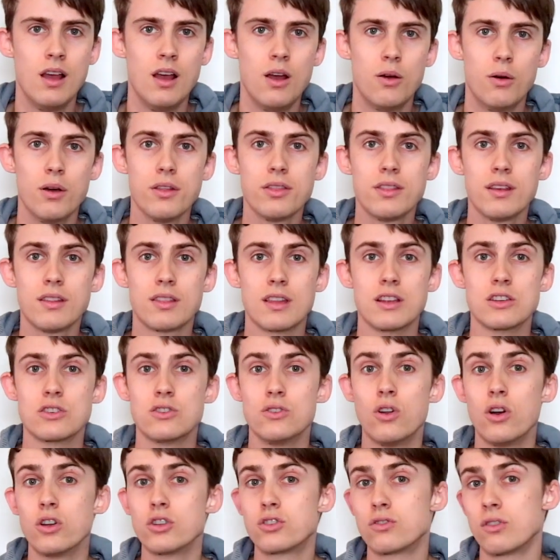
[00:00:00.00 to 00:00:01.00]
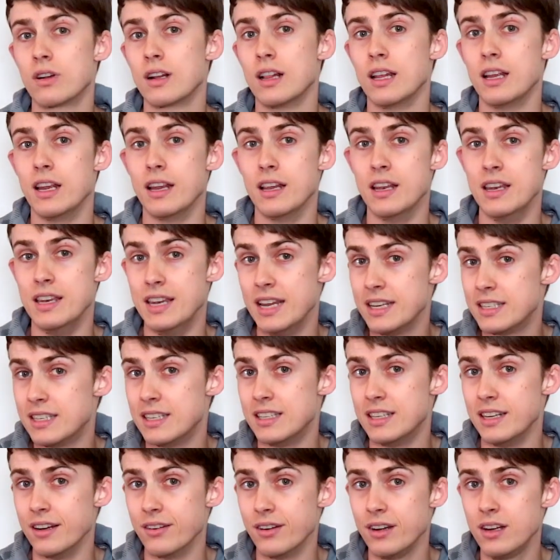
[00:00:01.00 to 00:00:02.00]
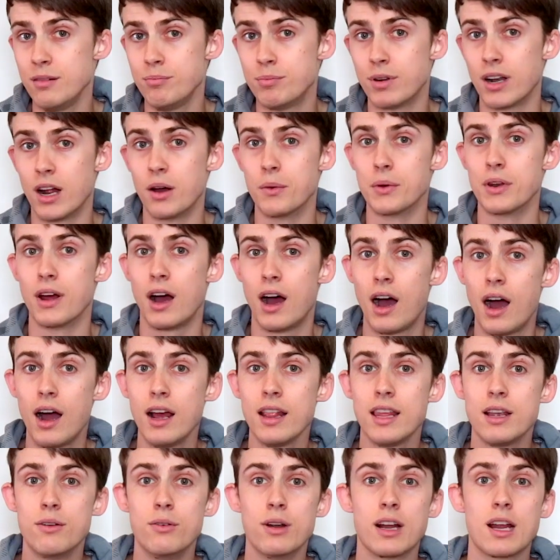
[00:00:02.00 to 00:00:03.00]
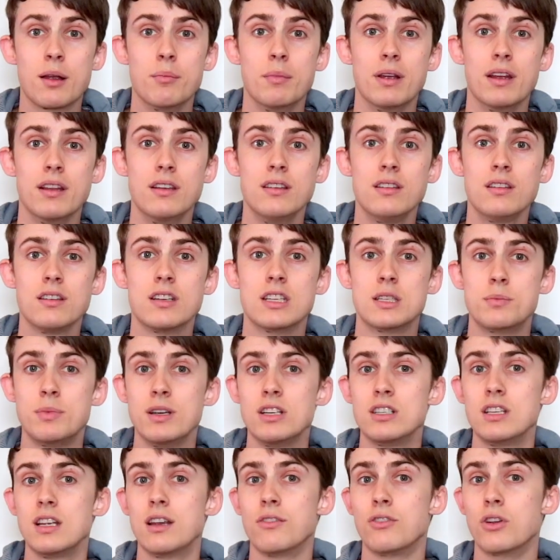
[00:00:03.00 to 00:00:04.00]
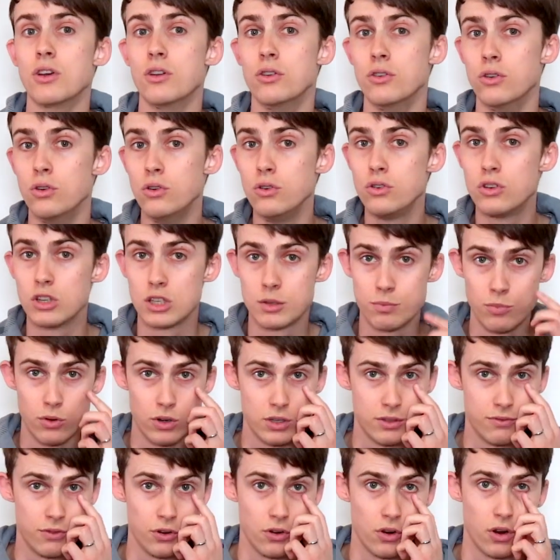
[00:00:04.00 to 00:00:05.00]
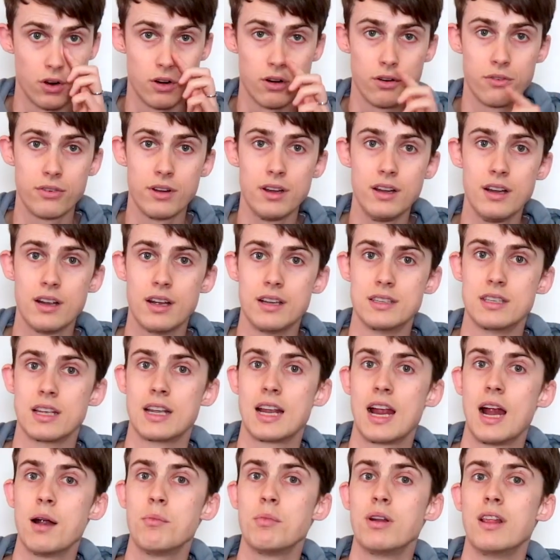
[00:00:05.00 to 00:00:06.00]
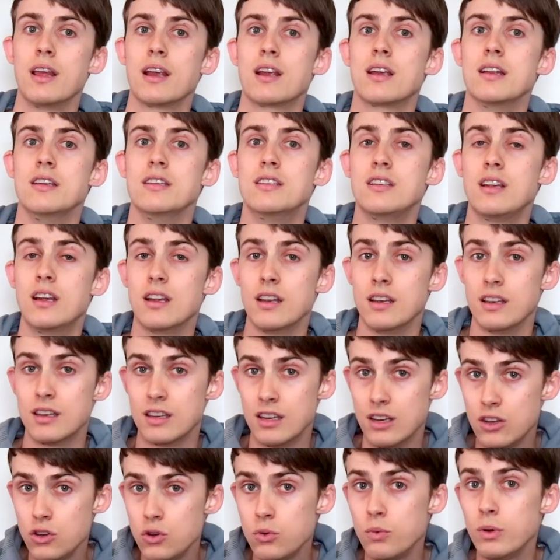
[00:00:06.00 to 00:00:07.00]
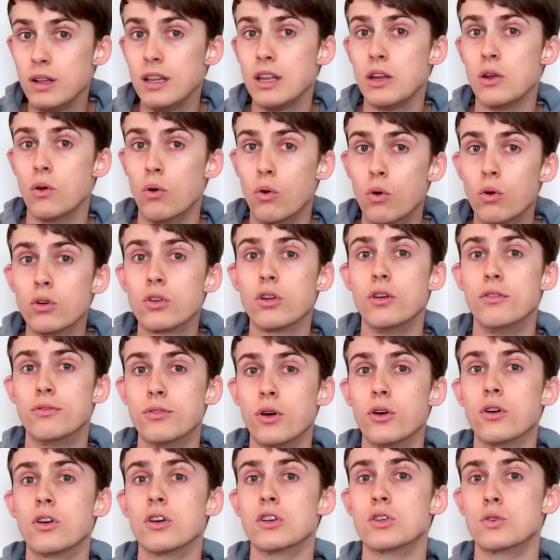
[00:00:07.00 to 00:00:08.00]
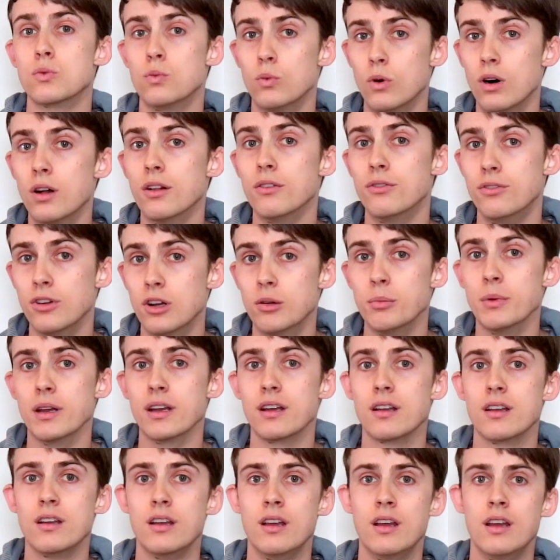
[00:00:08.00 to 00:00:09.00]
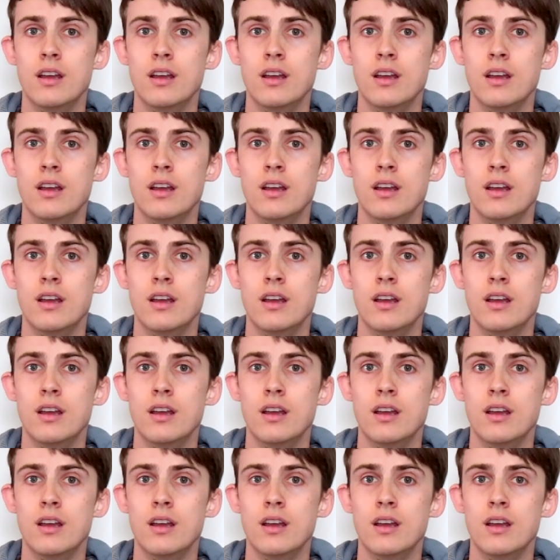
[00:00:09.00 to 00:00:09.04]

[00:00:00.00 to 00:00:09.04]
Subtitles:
One thing that's not strictly necessary, but I would highly recommend, especially if you're new to sports videography, is a camera that can continually autofocus while filming.